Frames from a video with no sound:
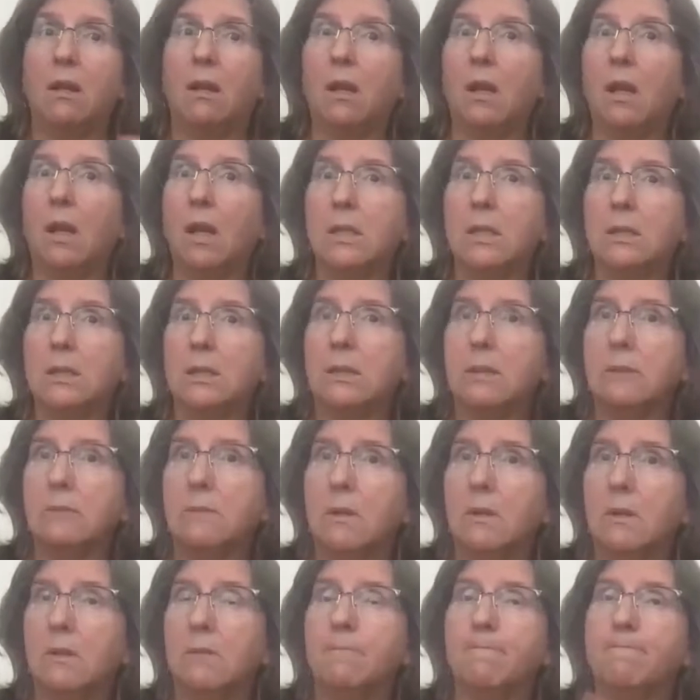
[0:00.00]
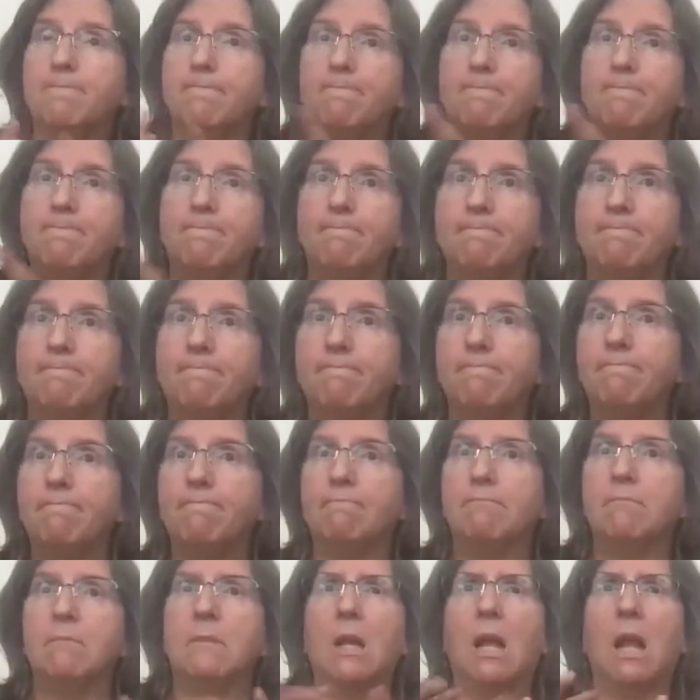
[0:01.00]
Level three
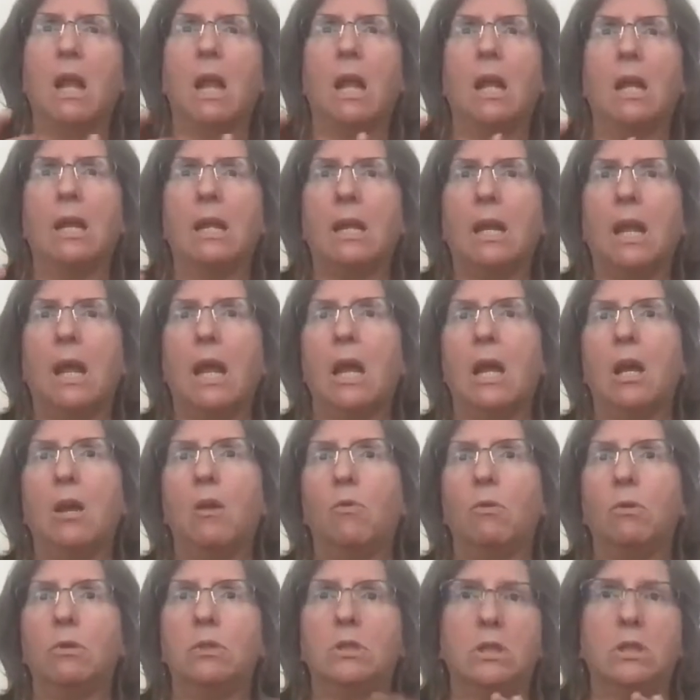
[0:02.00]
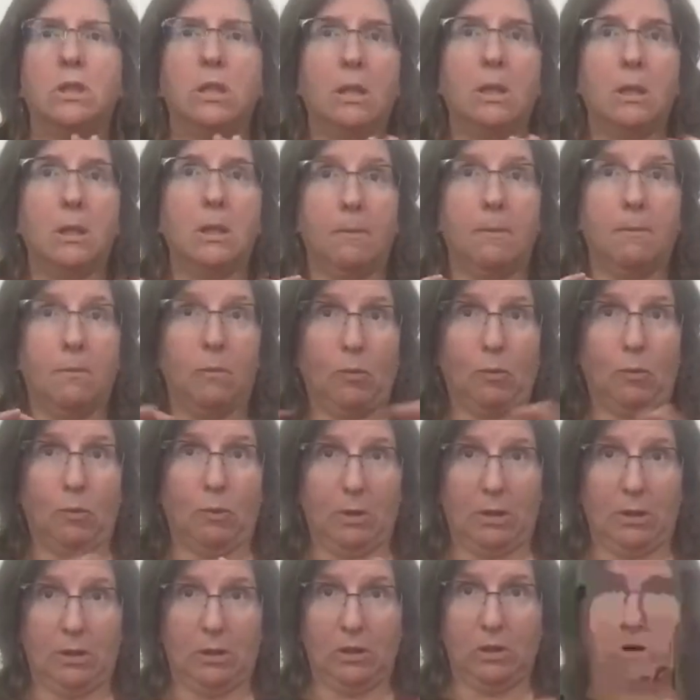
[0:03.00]
accessibility addresses
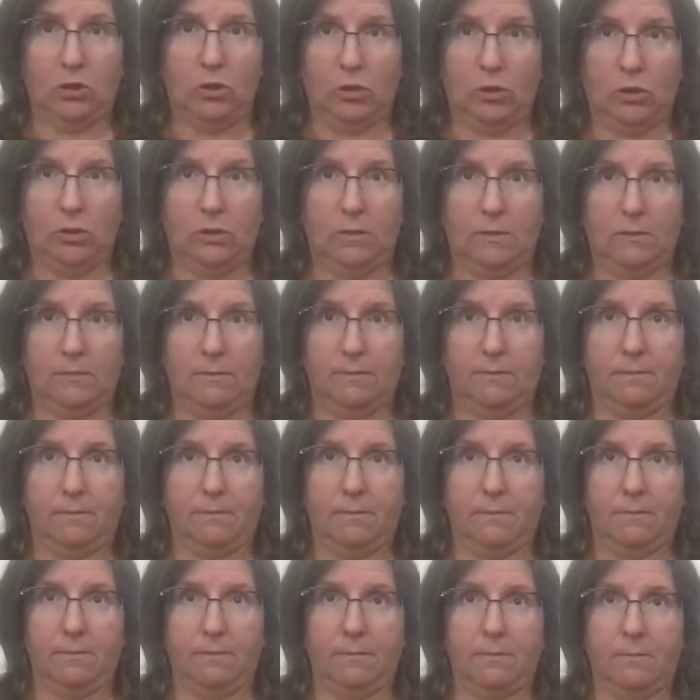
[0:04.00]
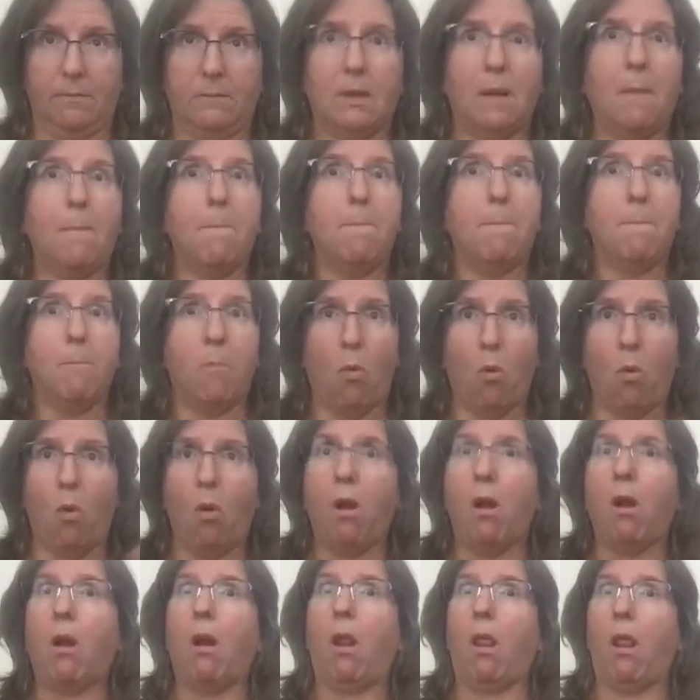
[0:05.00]
language and communication,
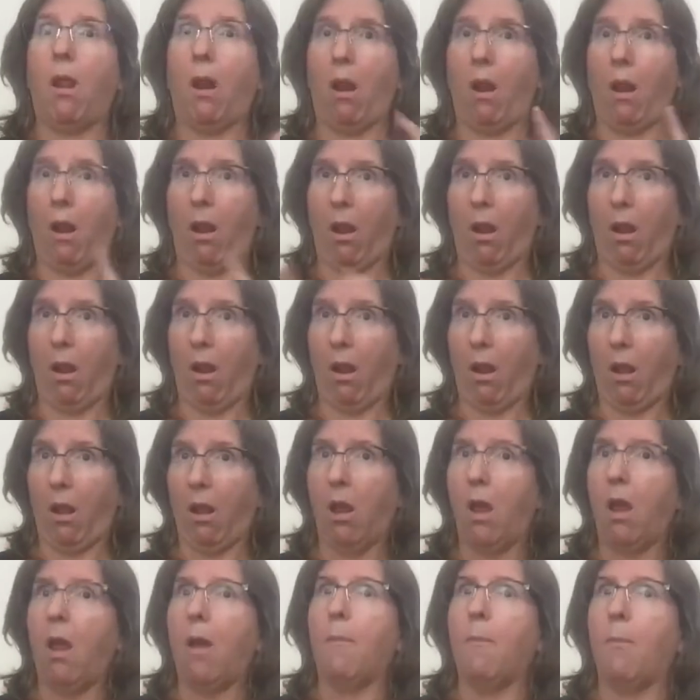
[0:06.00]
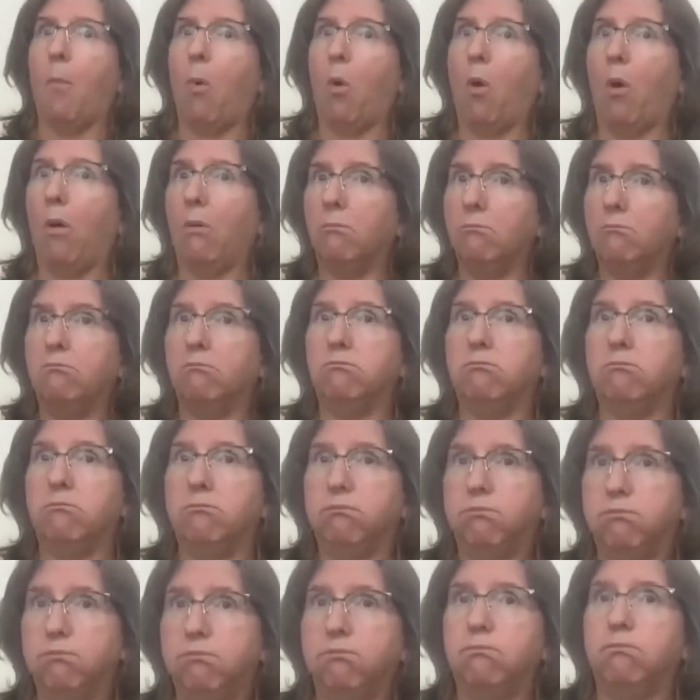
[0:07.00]
which introduces
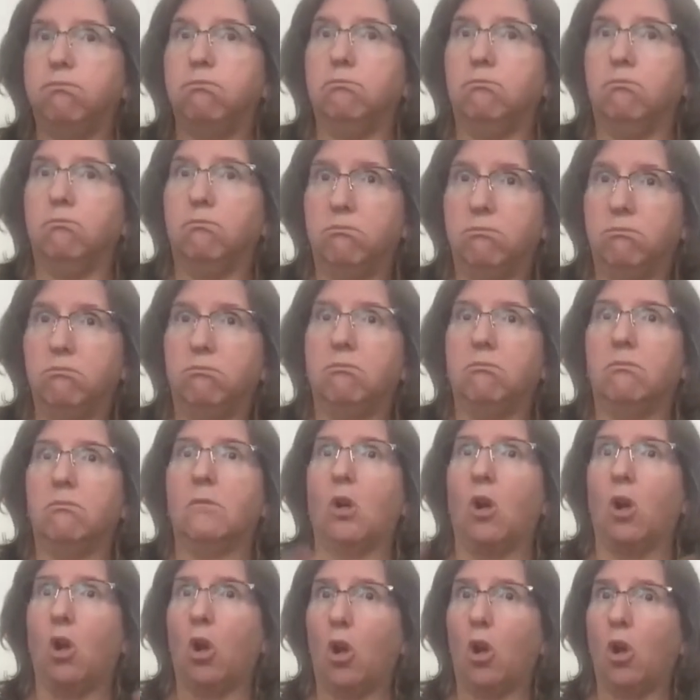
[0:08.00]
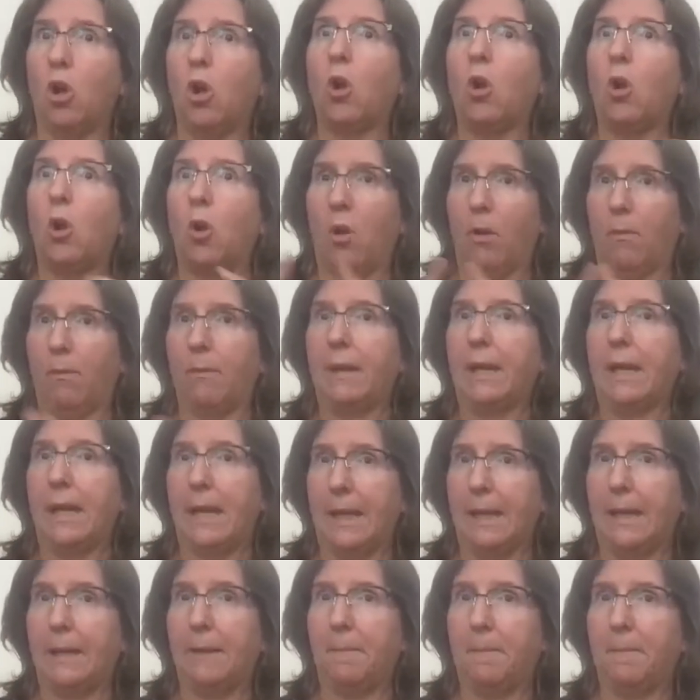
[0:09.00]
complexity, a number of layers
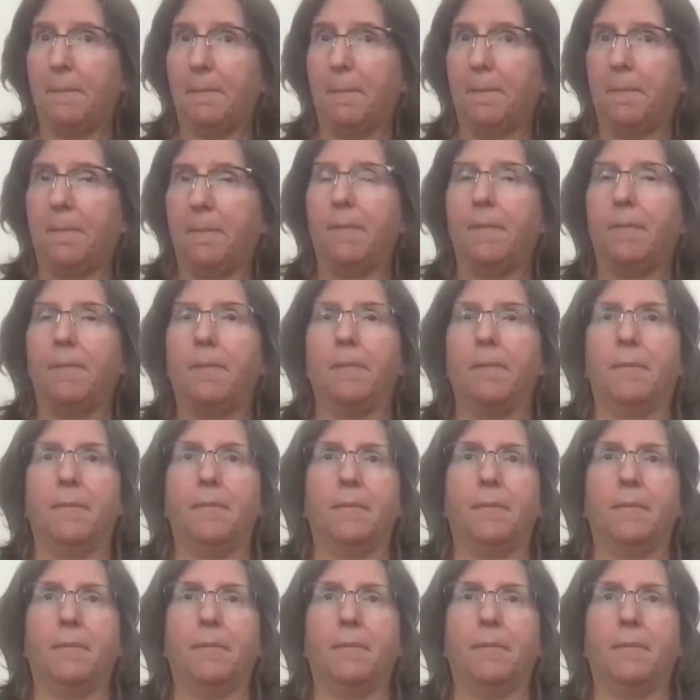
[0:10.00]
of complexity.